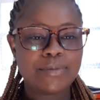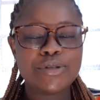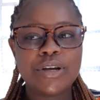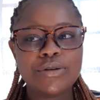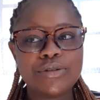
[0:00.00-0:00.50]

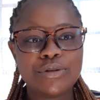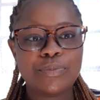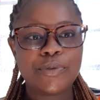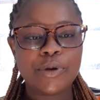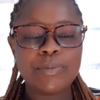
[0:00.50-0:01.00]
So I used to
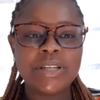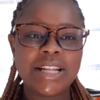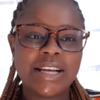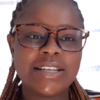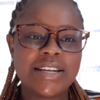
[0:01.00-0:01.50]
probably
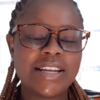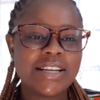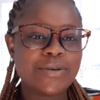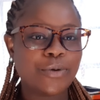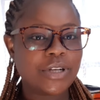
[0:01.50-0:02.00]
like
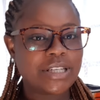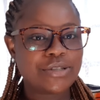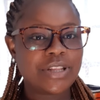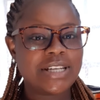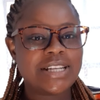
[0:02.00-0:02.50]
drink water
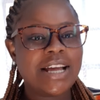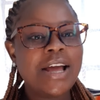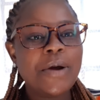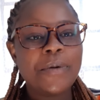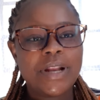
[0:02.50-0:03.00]
so that
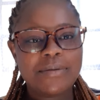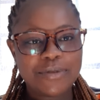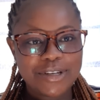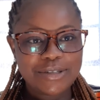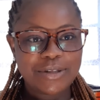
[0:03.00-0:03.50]
when I'm
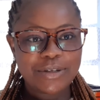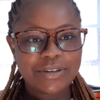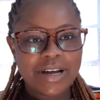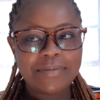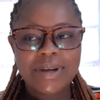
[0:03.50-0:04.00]
going to throw
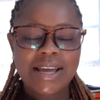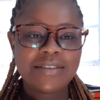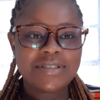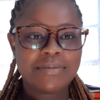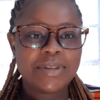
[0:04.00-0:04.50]
up, I
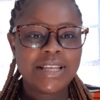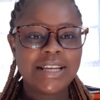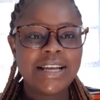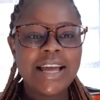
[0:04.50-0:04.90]
have something